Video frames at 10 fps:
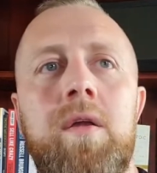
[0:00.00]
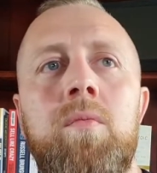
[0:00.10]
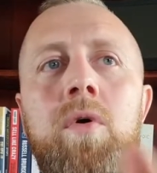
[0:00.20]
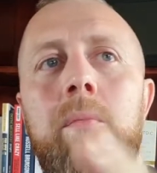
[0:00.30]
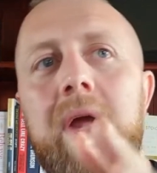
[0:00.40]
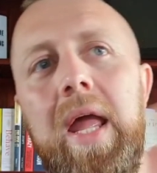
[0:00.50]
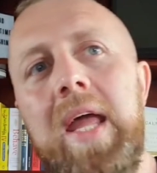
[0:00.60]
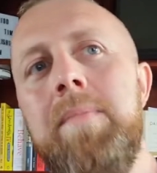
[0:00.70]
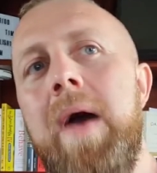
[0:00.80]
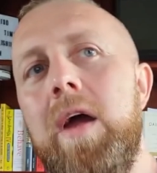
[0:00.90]
you will be
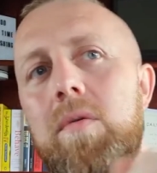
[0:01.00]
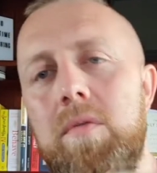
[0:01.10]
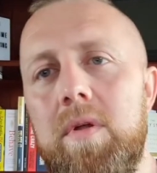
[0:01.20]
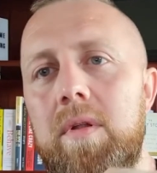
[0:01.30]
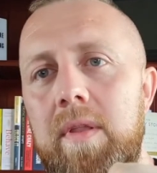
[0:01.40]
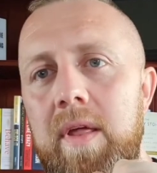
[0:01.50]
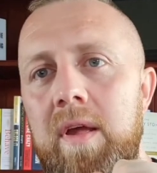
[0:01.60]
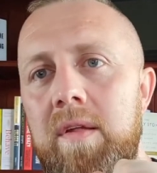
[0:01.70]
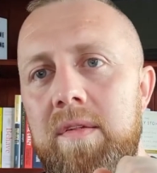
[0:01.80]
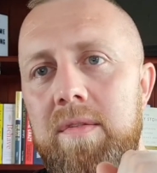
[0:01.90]
emailed
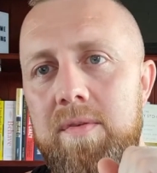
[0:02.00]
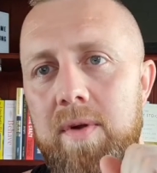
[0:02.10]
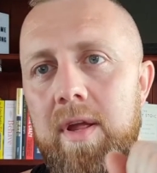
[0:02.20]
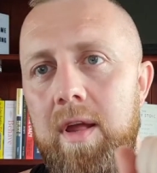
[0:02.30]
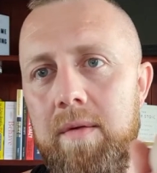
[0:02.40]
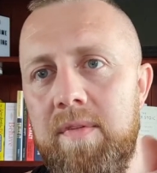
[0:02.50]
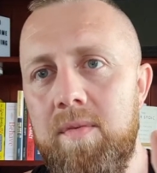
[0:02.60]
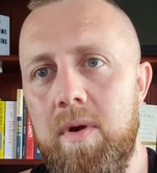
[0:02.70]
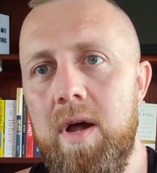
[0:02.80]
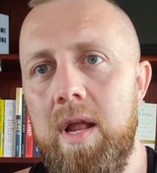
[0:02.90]
these 3 gifts,
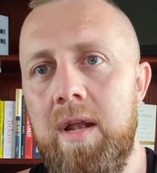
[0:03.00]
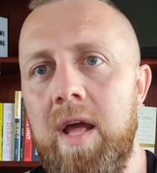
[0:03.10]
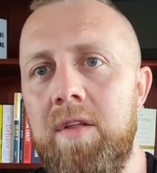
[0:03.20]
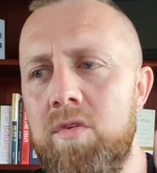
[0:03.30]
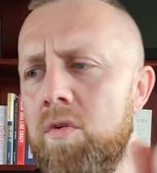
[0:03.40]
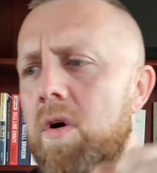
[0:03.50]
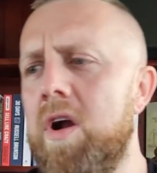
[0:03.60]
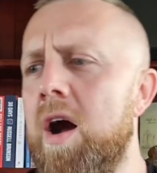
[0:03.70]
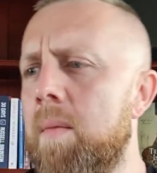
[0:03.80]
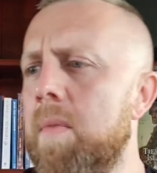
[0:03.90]
right? And they do not
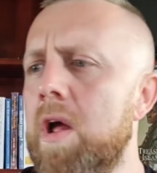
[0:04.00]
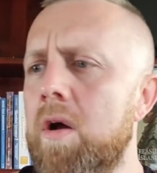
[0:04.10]
come